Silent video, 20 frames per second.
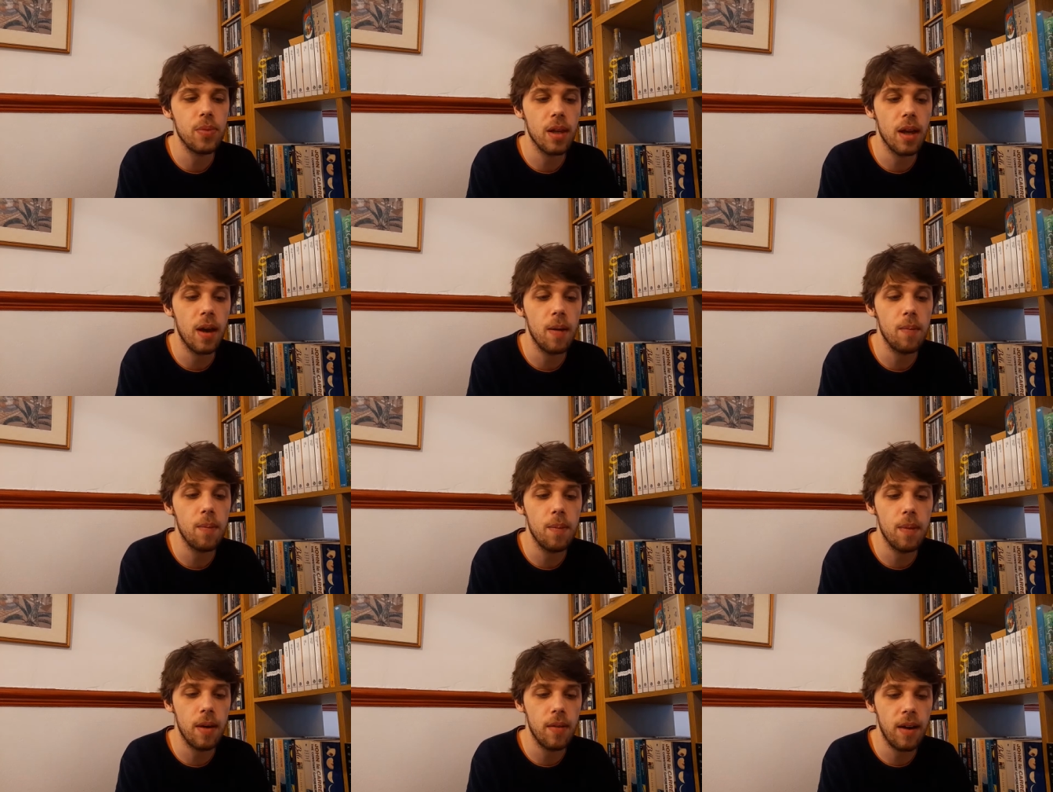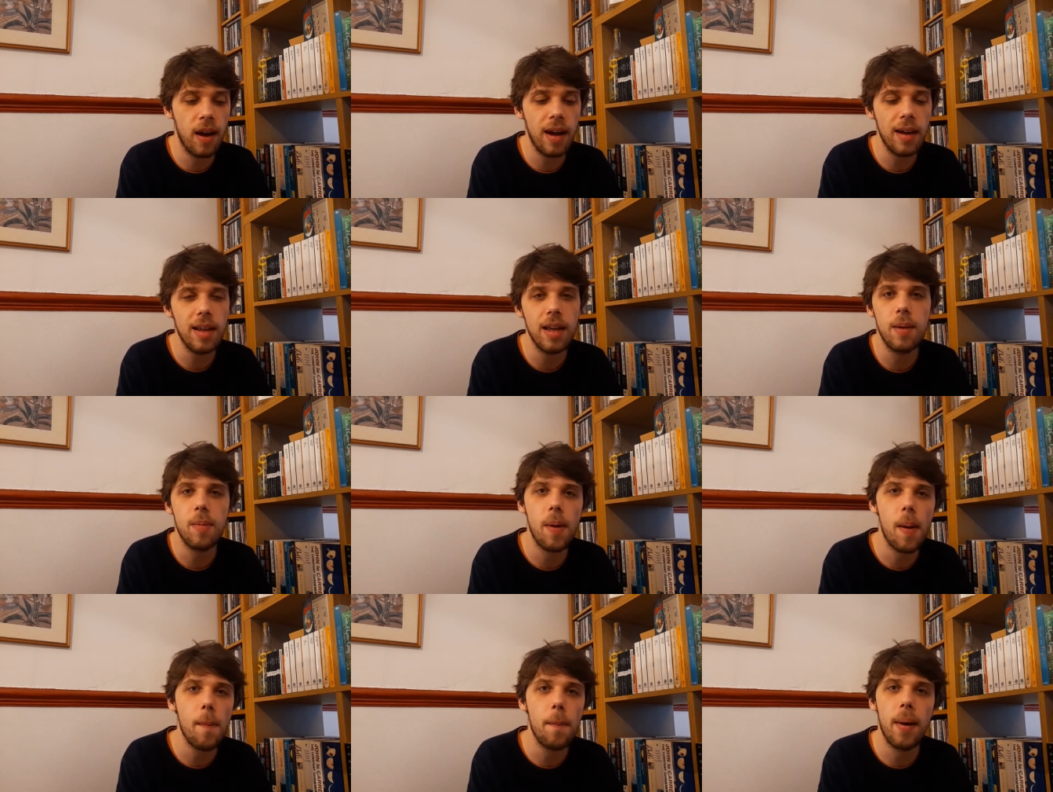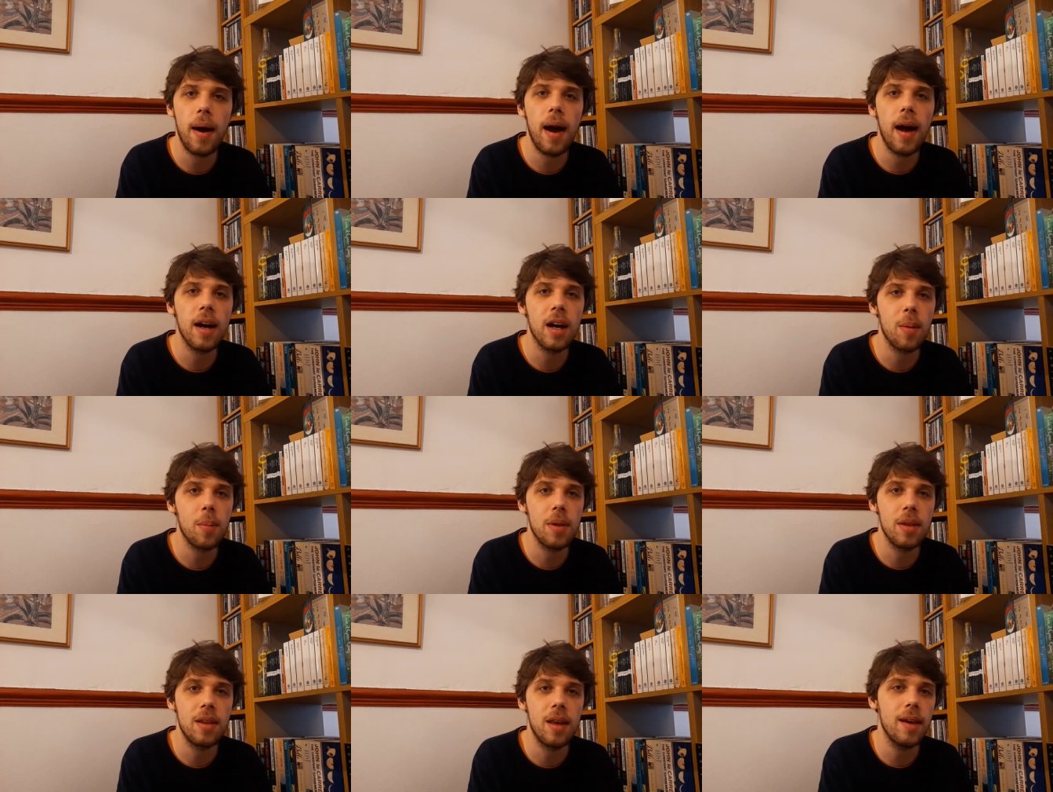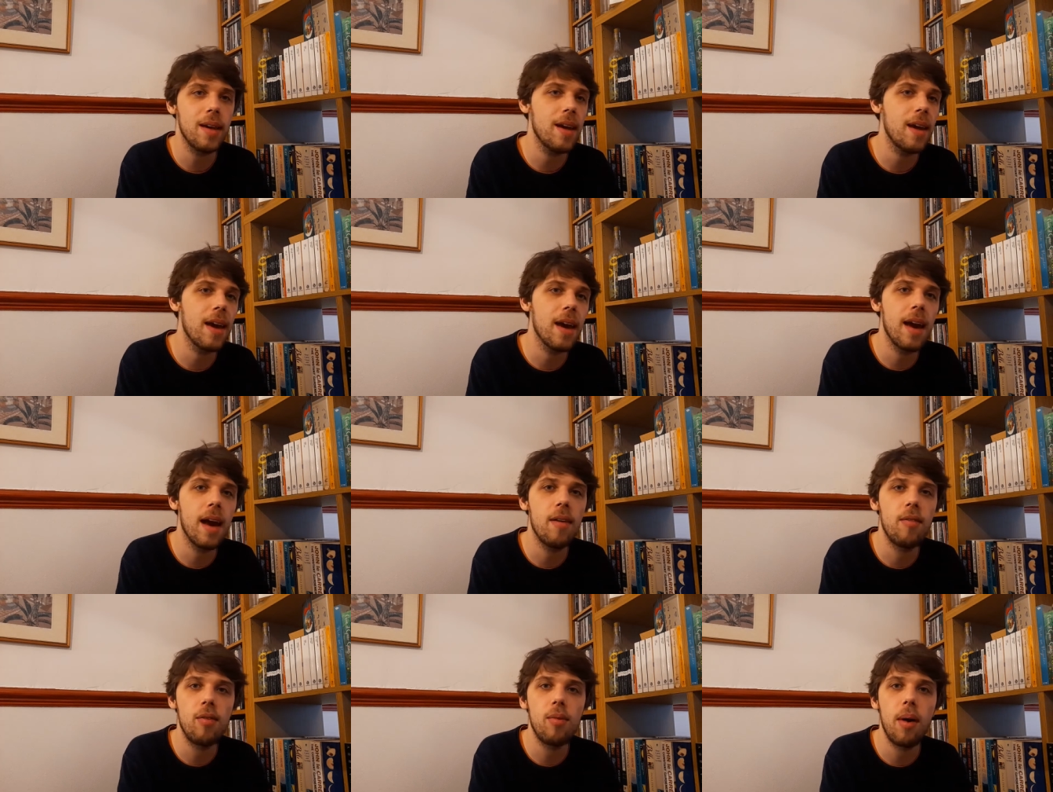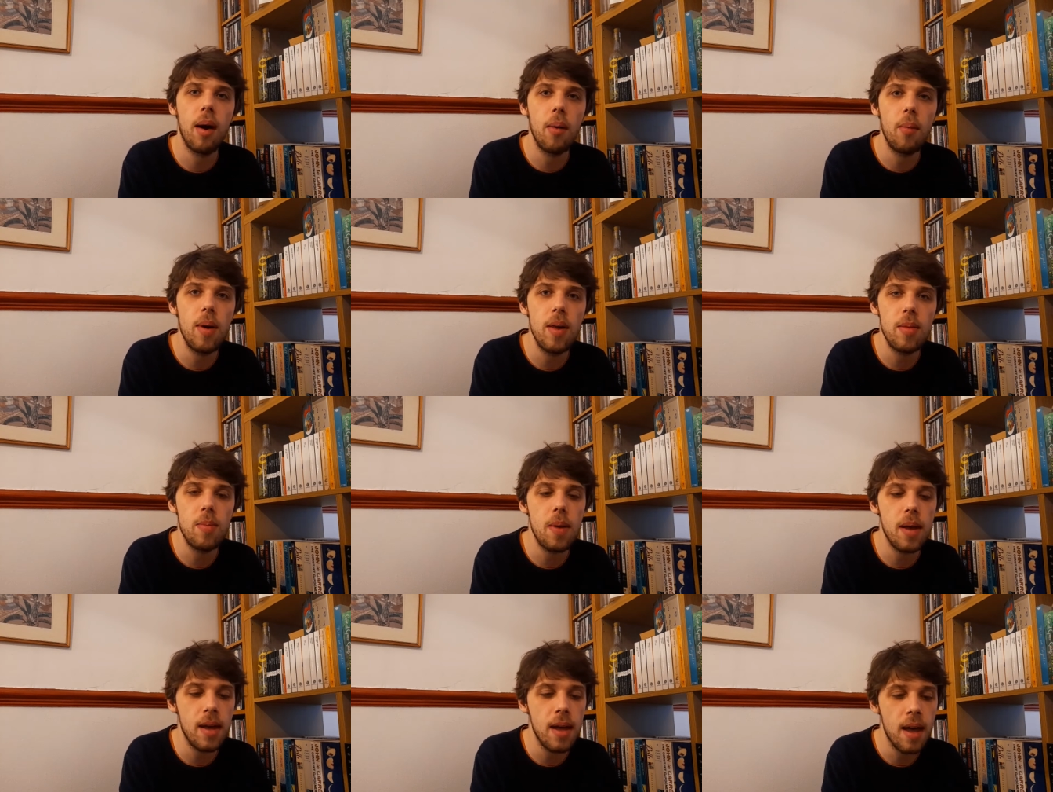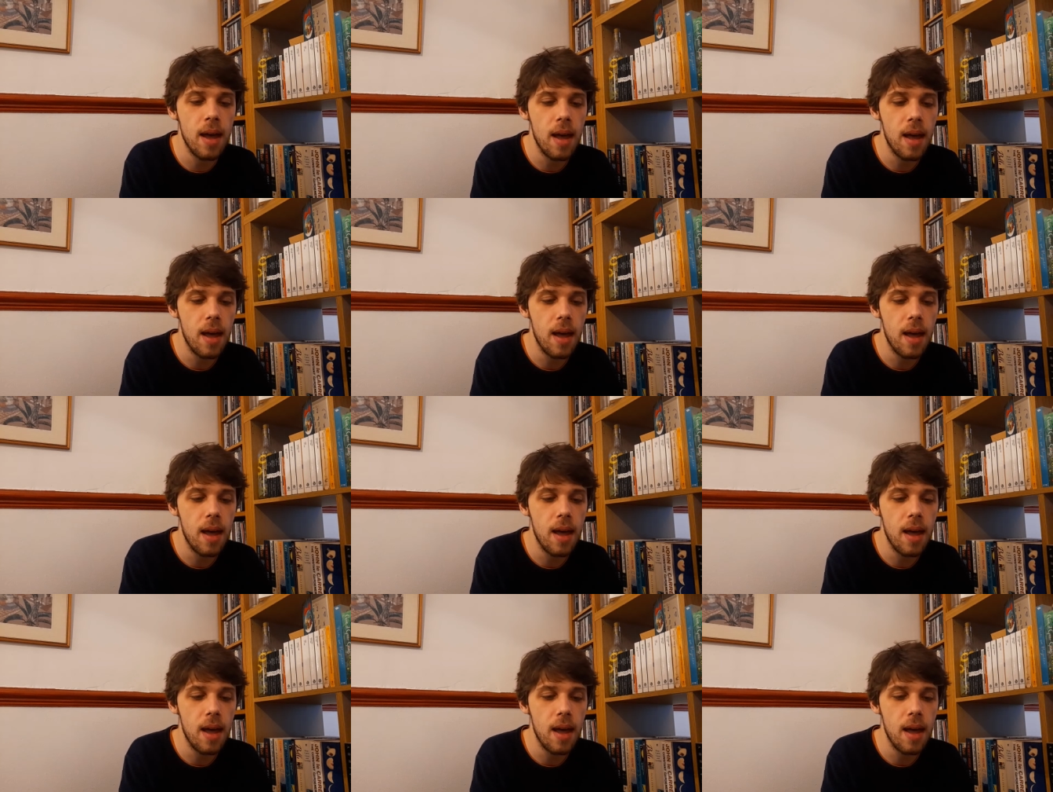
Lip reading: I've had it in my bag, I've been taking it everywhere with me.